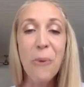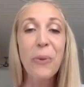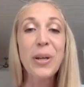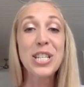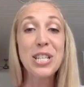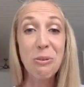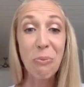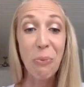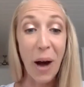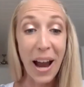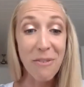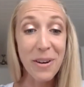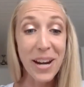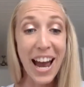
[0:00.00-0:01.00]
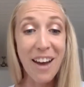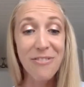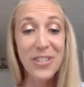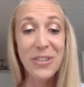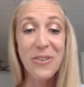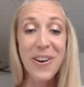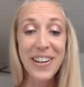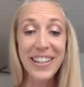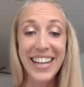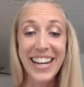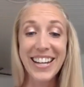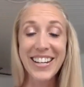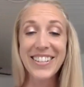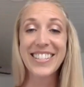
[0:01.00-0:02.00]
which is why we have you on
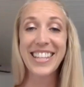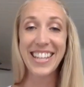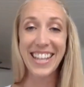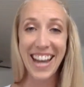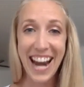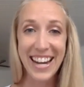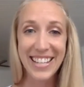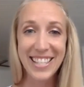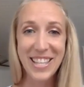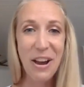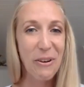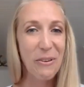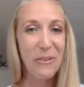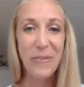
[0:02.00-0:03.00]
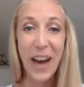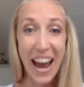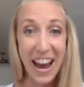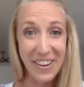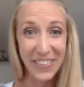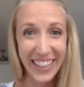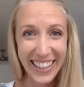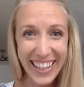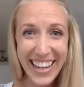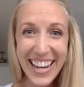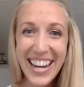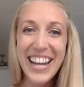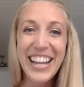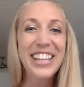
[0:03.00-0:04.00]
here today. So, wow.
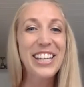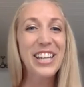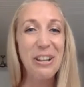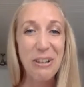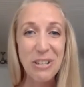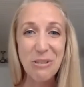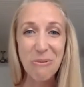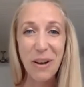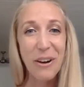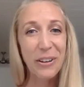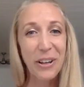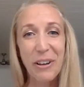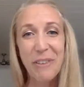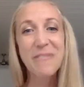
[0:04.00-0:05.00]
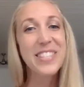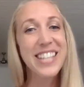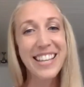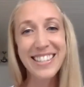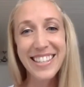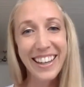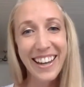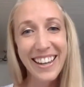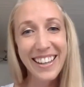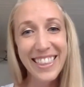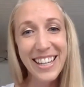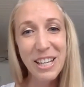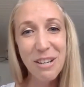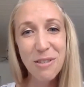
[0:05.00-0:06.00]
Huge welcome, Jessica.
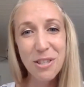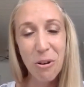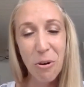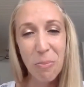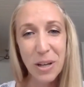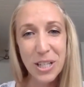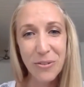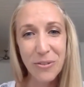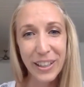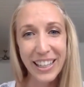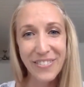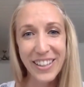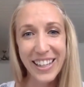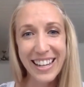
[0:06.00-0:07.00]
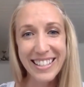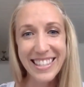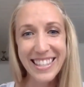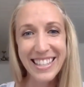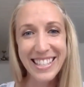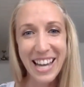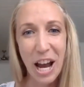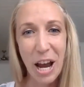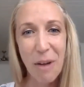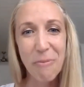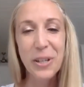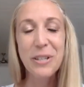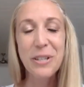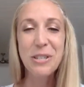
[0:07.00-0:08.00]
Thank you so much for giving us the time.
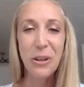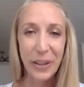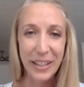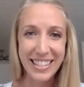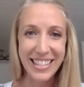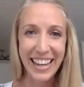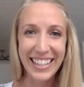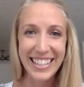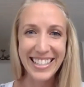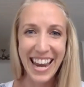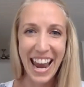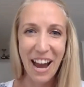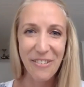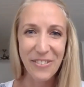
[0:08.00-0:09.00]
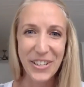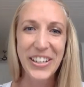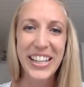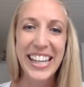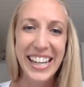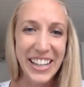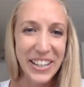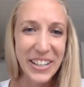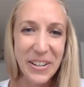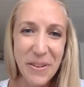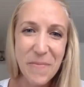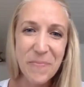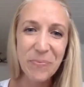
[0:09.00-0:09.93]
We're so excited to have you here.